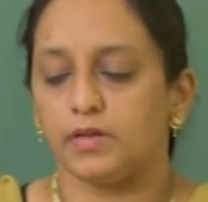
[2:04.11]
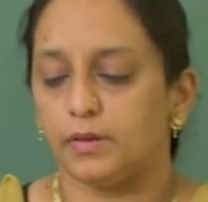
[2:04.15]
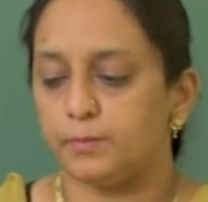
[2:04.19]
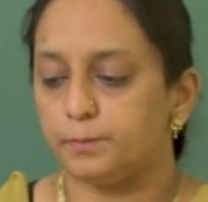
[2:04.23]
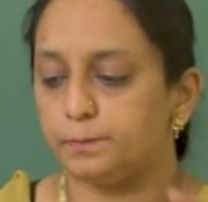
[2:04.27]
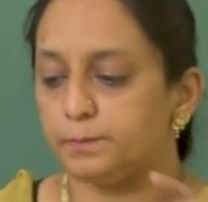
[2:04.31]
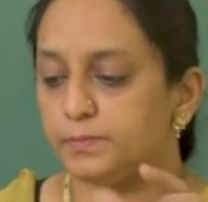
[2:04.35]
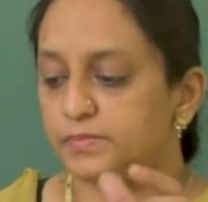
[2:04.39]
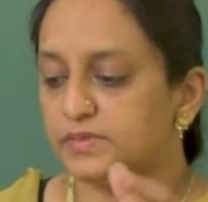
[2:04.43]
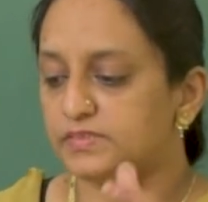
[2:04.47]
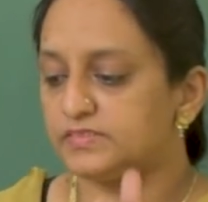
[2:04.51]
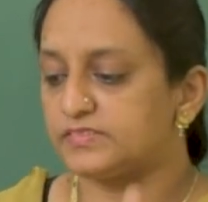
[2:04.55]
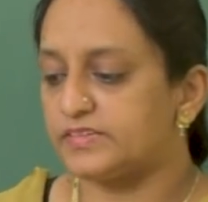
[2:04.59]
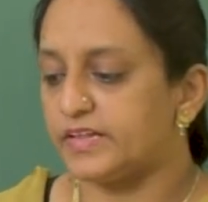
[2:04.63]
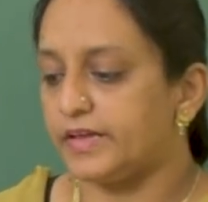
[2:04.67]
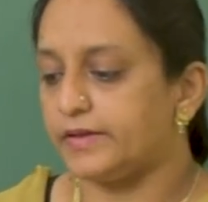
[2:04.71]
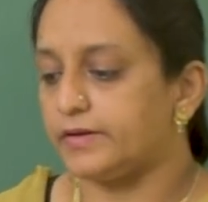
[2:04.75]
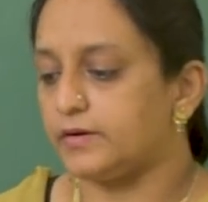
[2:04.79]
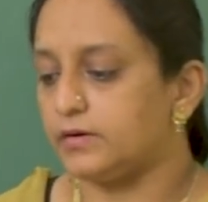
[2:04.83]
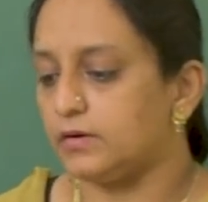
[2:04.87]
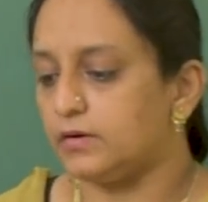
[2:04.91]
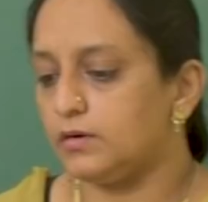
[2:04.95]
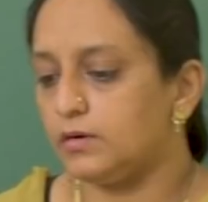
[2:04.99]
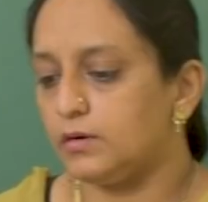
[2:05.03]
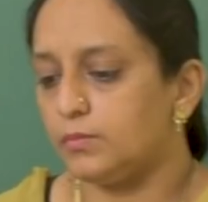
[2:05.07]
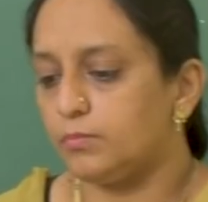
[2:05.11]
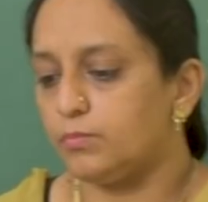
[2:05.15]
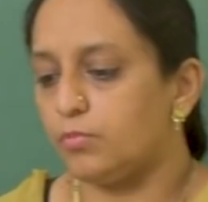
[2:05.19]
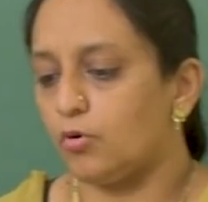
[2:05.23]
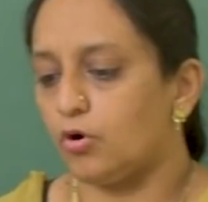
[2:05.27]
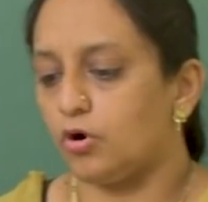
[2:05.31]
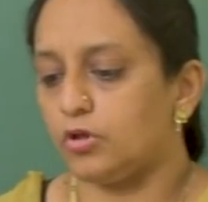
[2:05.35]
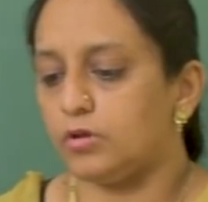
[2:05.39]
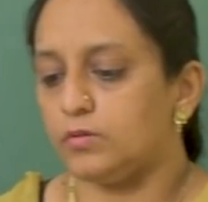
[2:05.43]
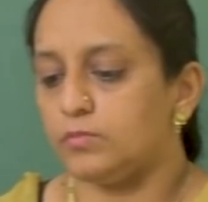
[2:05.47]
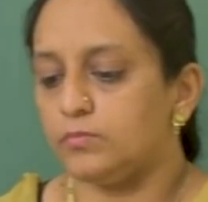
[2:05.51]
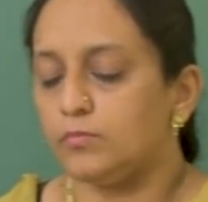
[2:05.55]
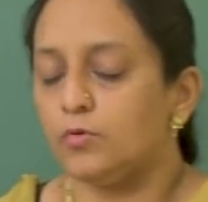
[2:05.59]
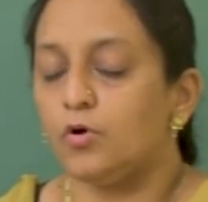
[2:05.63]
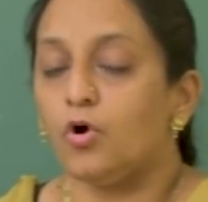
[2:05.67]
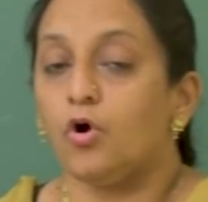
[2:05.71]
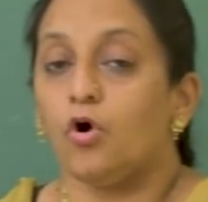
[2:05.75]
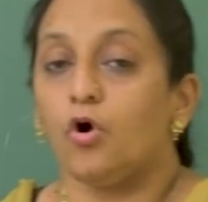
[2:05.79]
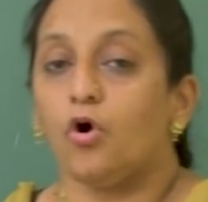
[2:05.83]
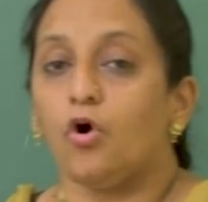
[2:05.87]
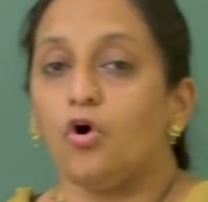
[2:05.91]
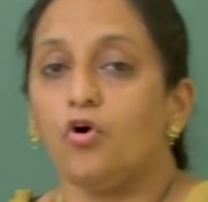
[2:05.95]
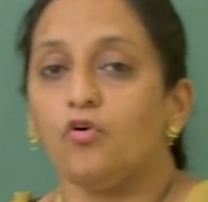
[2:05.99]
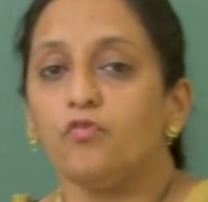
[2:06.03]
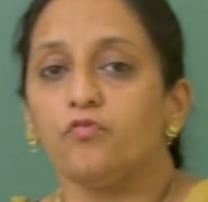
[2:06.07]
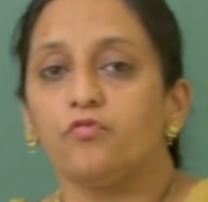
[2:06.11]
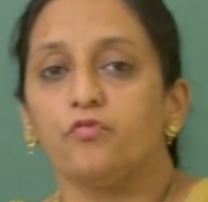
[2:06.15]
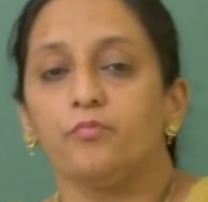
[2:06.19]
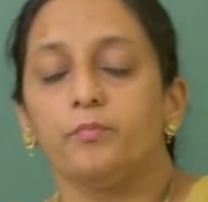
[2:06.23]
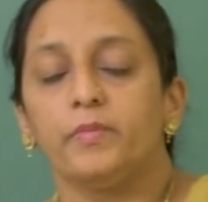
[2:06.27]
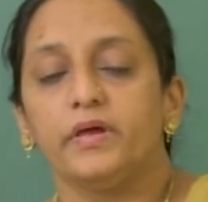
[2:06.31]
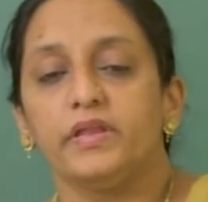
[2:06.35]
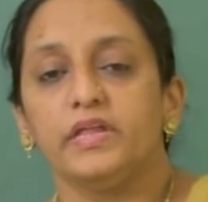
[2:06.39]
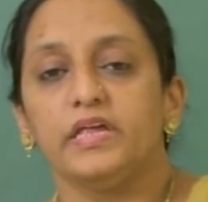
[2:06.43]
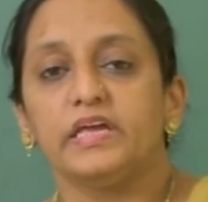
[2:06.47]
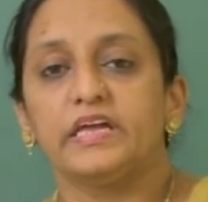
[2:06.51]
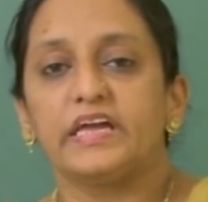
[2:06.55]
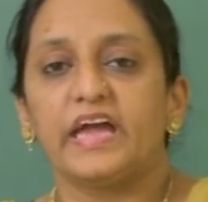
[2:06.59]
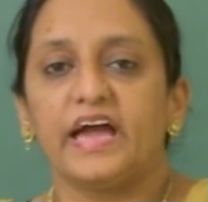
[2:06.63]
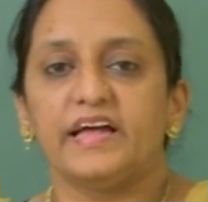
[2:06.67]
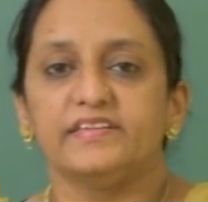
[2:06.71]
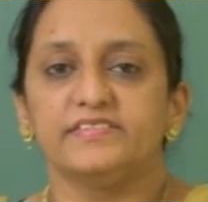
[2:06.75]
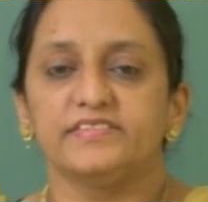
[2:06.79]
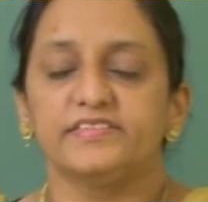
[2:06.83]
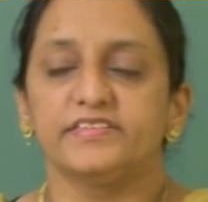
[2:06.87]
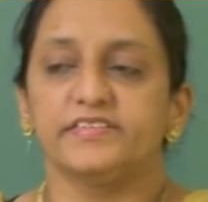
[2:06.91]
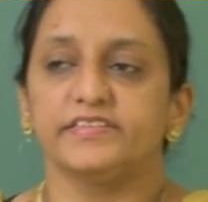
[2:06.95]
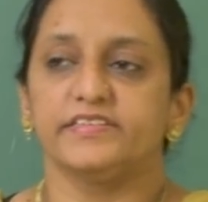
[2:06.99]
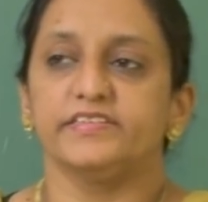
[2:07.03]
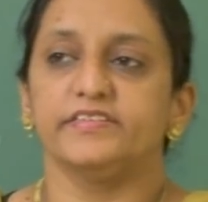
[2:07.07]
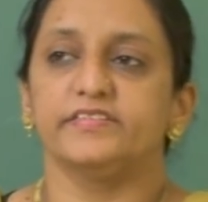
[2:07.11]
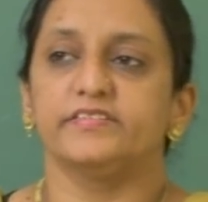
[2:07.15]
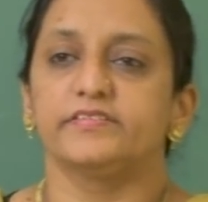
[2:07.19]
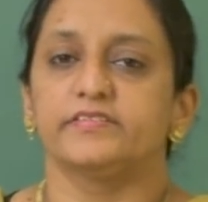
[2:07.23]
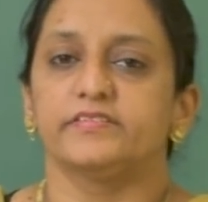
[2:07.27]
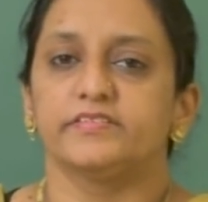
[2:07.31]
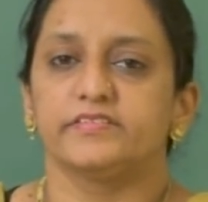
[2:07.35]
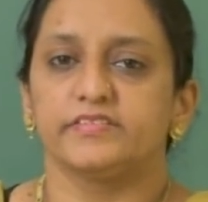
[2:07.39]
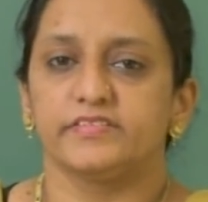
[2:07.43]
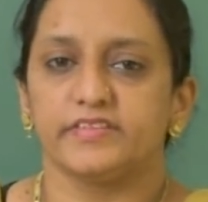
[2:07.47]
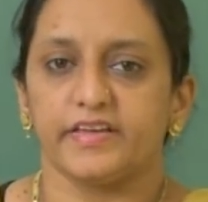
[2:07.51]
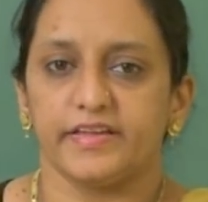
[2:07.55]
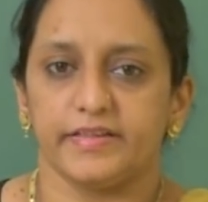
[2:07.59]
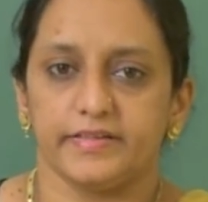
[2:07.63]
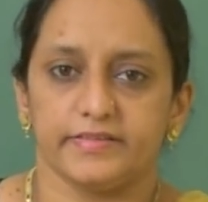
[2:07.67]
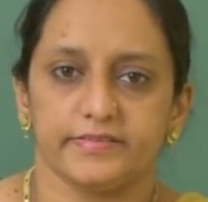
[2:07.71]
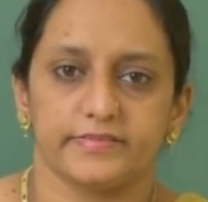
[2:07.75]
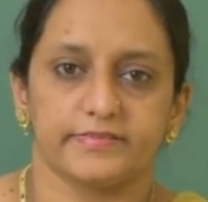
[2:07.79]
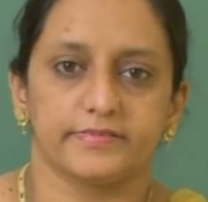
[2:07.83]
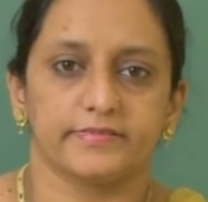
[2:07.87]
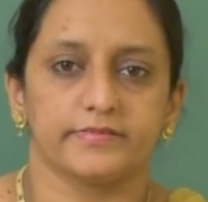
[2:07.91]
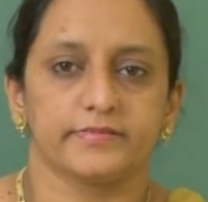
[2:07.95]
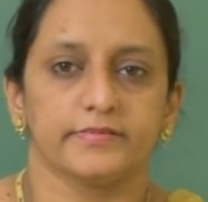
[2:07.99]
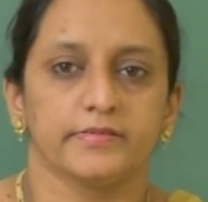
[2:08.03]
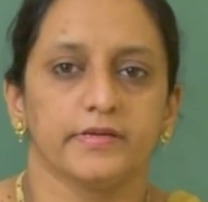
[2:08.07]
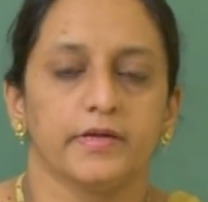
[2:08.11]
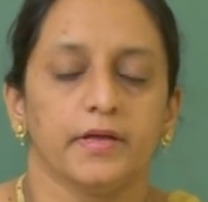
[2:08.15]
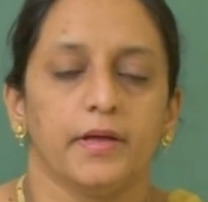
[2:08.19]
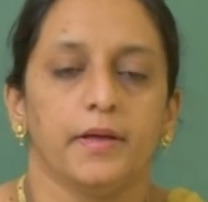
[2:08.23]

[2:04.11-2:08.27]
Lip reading: Lump means like a wall of many cancerous cells.